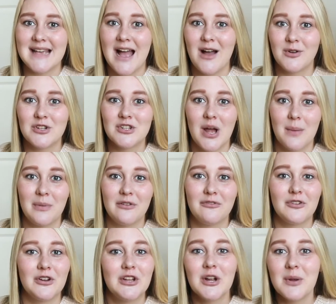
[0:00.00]
out shopping
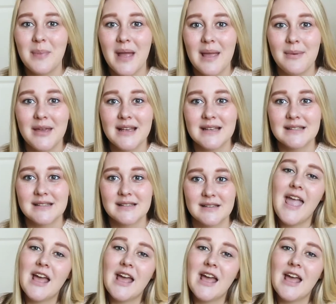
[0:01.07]
for your babies.